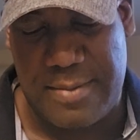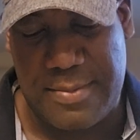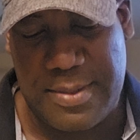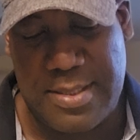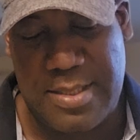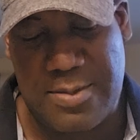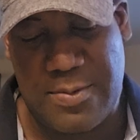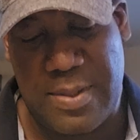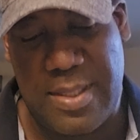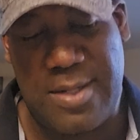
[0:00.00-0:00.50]

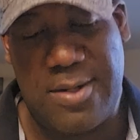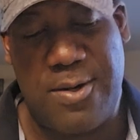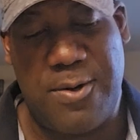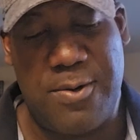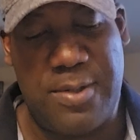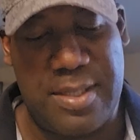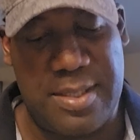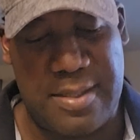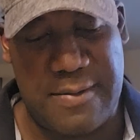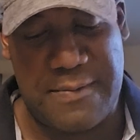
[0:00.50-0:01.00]
this is when the
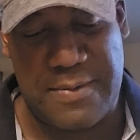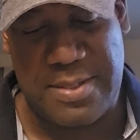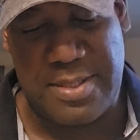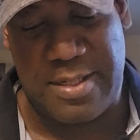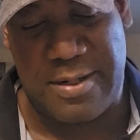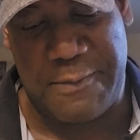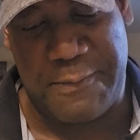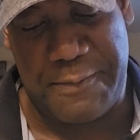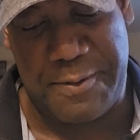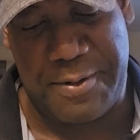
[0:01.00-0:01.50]
coding of the
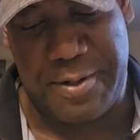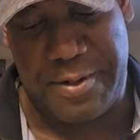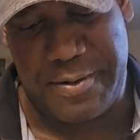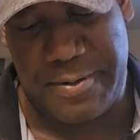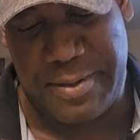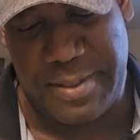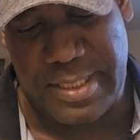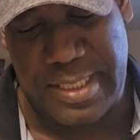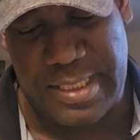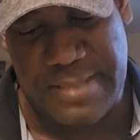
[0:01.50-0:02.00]

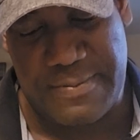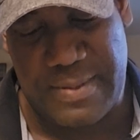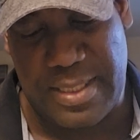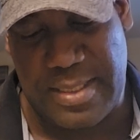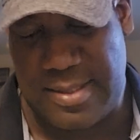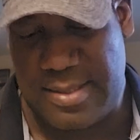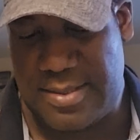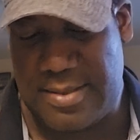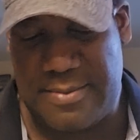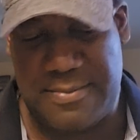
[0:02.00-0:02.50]
software takes
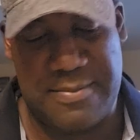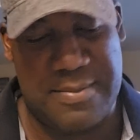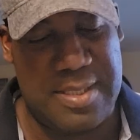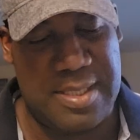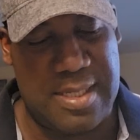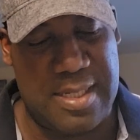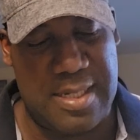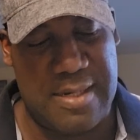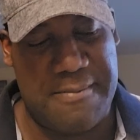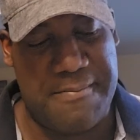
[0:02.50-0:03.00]
place.
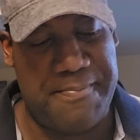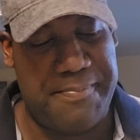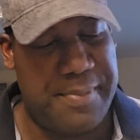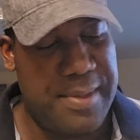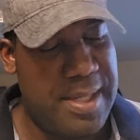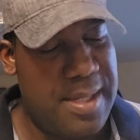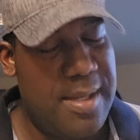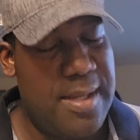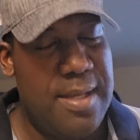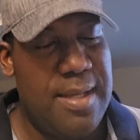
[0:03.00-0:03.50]

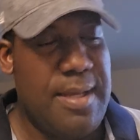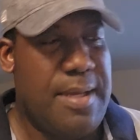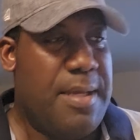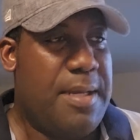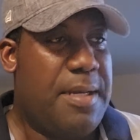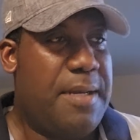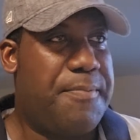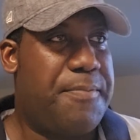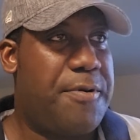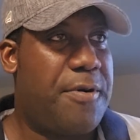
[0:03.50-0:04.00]

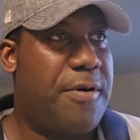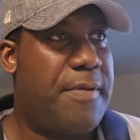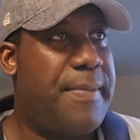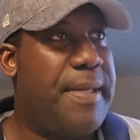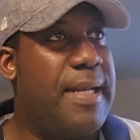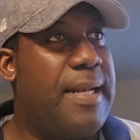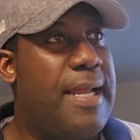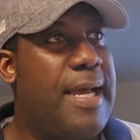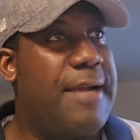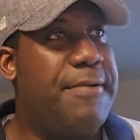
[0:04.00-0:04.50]
The
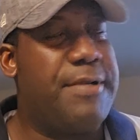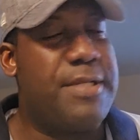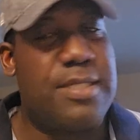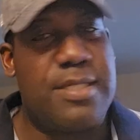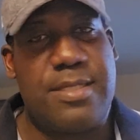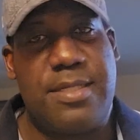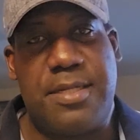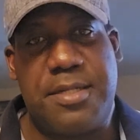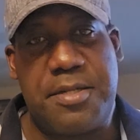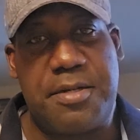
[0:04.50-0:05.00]
programming language
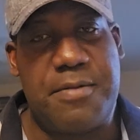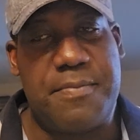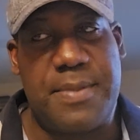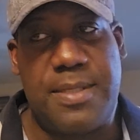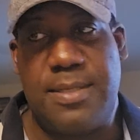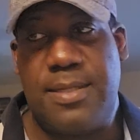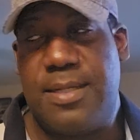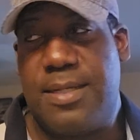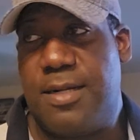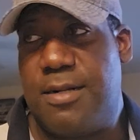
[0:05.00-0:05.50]
is
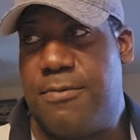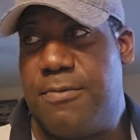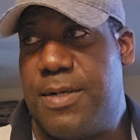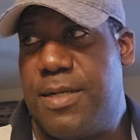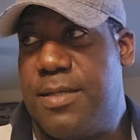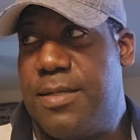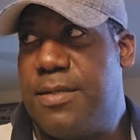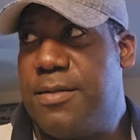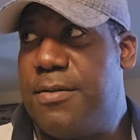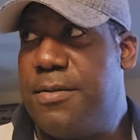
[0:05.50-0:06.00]
determined,
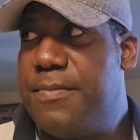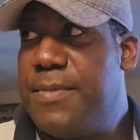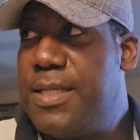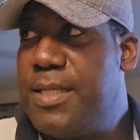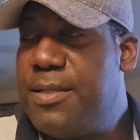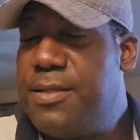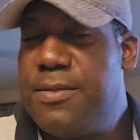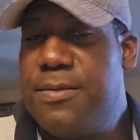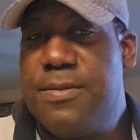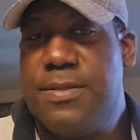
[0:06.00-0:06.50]
whether you're going to be
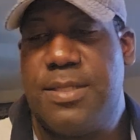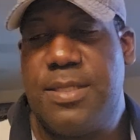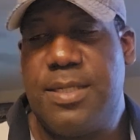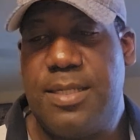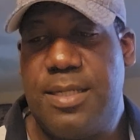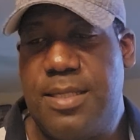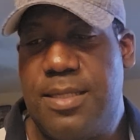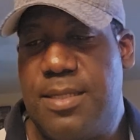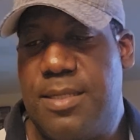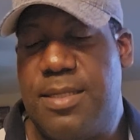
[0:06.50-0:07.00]

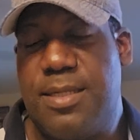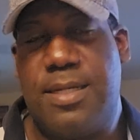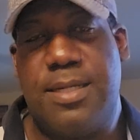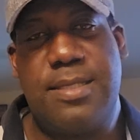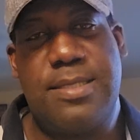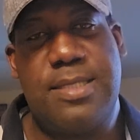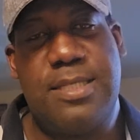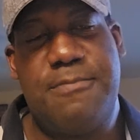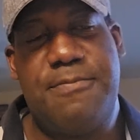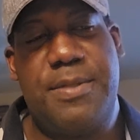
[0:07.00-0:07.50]
using
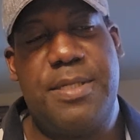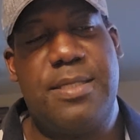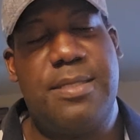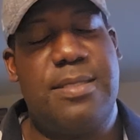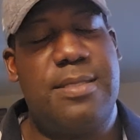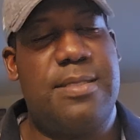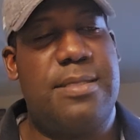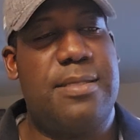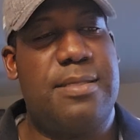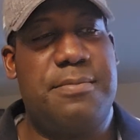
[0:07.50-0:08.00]
C++,
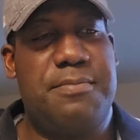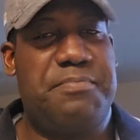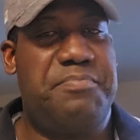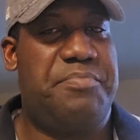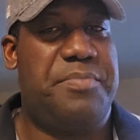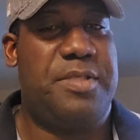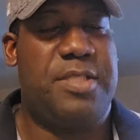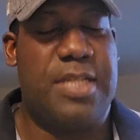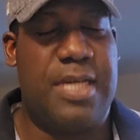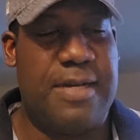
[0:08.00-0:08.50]

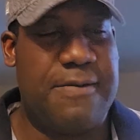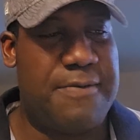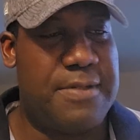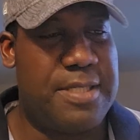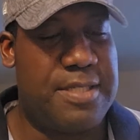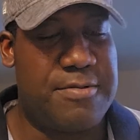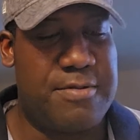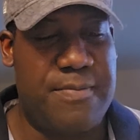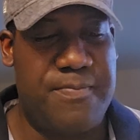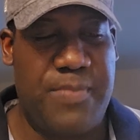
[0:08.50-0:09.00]

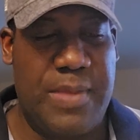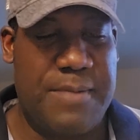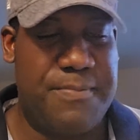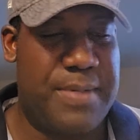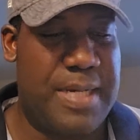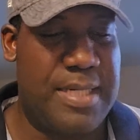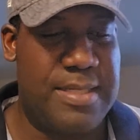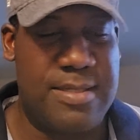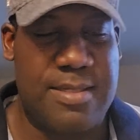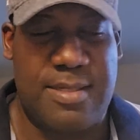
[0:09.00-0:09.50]
JavaScript,
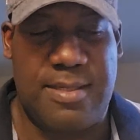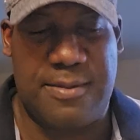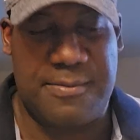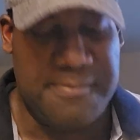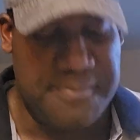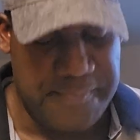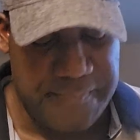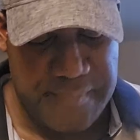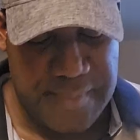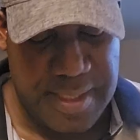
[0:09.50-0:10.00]
Python.
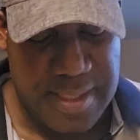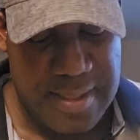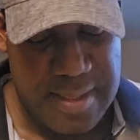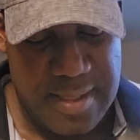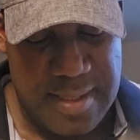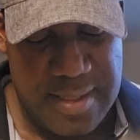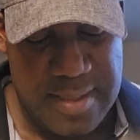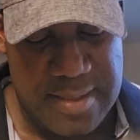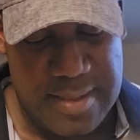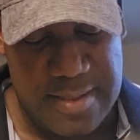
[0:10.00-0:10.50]

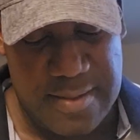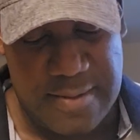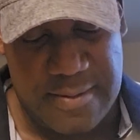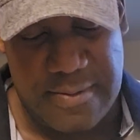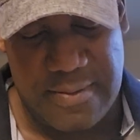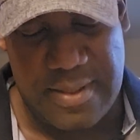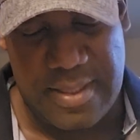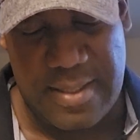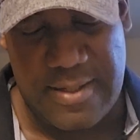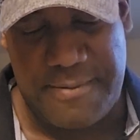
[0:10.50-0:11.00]

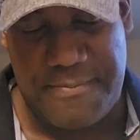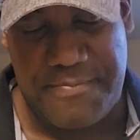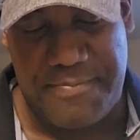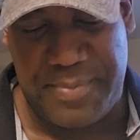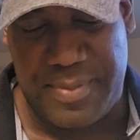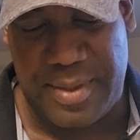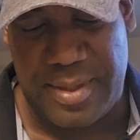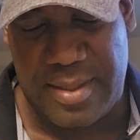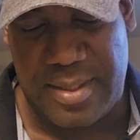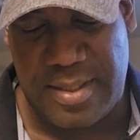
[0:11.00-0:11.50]
So
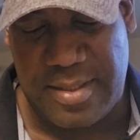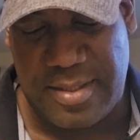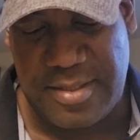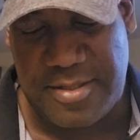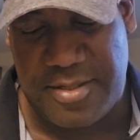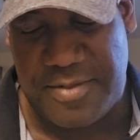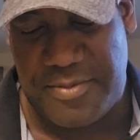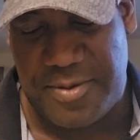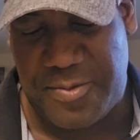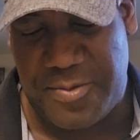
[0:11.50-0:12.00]
they
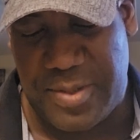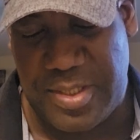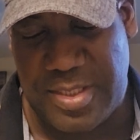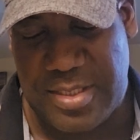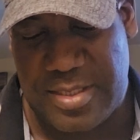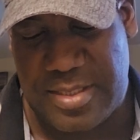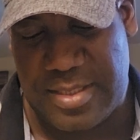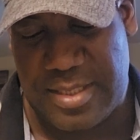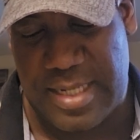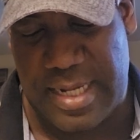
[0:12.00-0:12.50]
determine
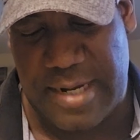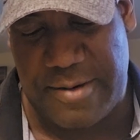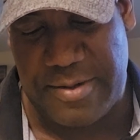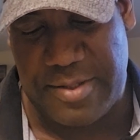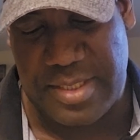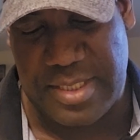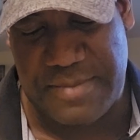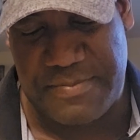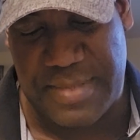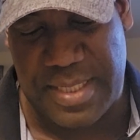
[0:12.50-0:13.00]
which
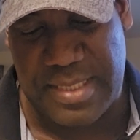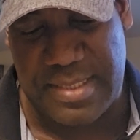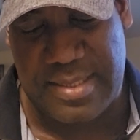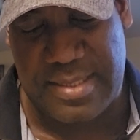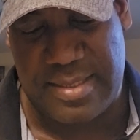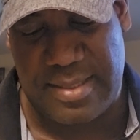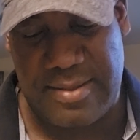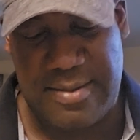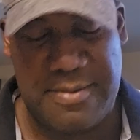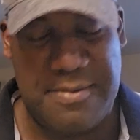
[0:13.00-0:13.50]
language is
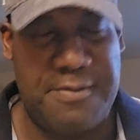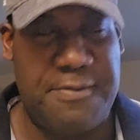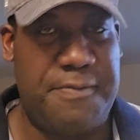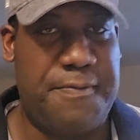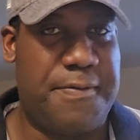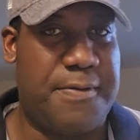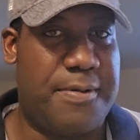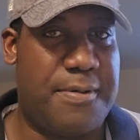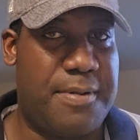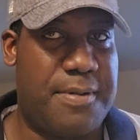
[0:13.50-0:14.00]
best
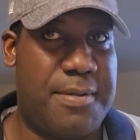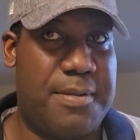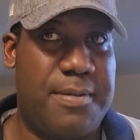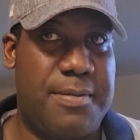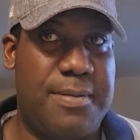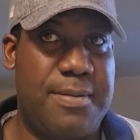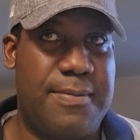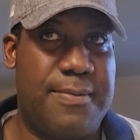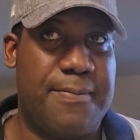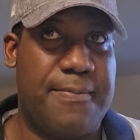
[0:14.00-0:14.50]
for